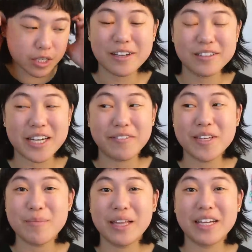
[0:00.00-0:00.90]
There'll
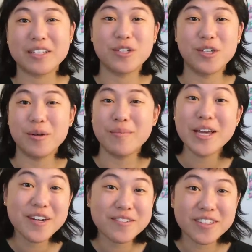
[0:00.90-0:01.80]
definitely be like a studio
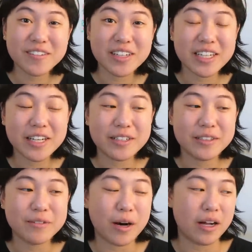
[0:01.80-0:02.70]
makeover
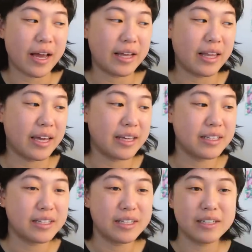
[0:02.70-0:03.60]
video while I like
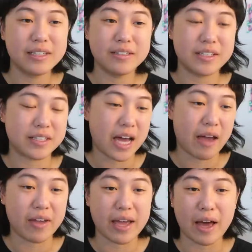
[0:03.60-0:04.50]

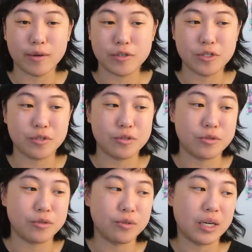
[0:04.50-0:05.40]
decide like how
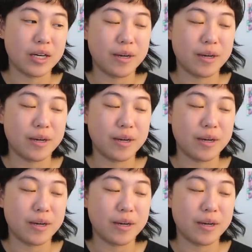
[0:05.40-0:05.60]
to